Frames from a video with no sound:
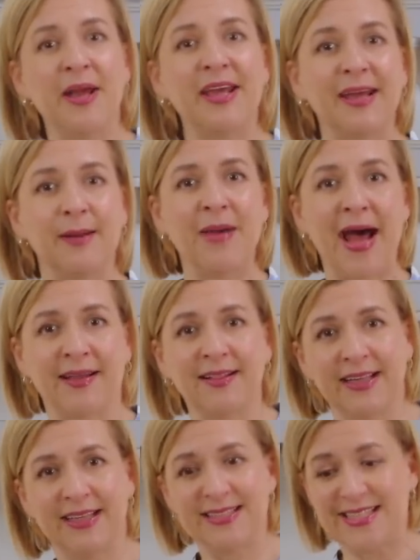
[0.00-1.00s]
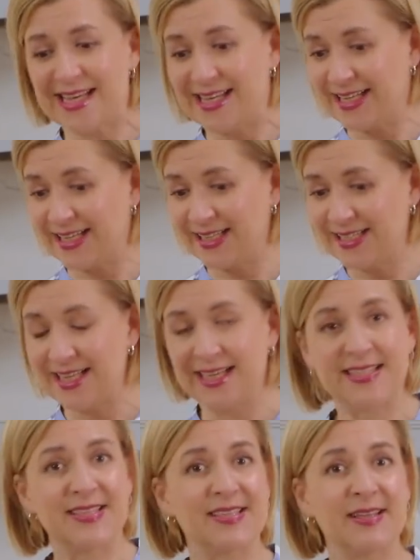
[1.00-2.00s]
making Madeleines is
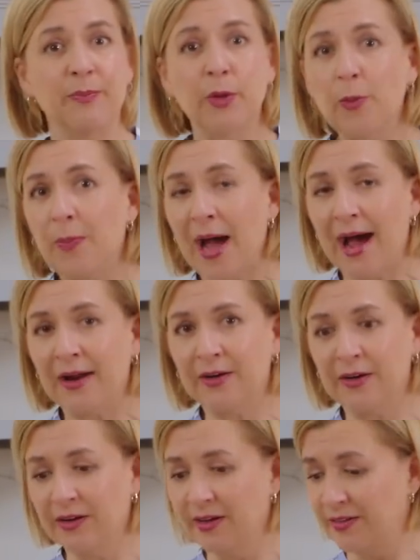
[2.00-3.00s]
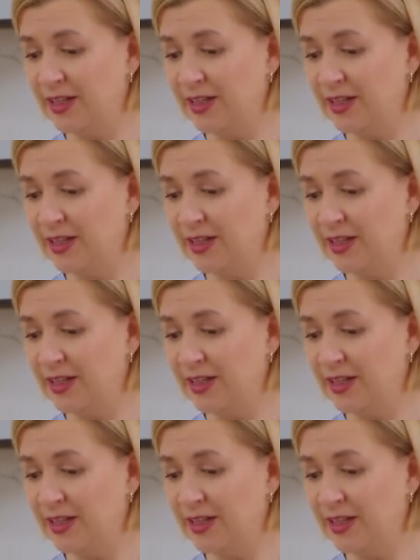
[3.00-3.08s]
it's a simple batter.